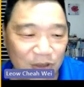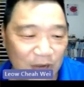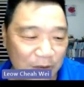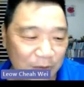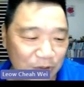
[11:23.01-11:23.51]

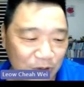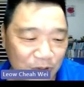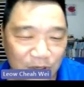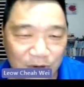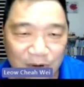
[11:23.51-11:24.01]
So I will
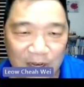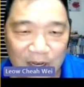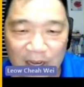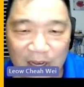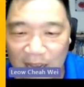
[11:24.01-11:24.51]
show you
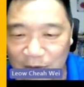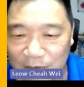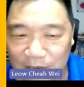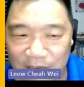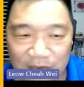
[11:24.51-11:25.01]

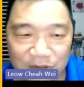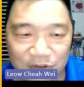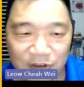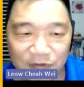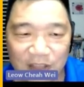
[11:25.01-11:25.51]
how we
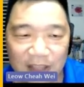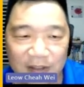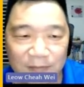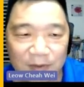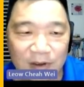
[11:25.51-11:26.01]
achieve that.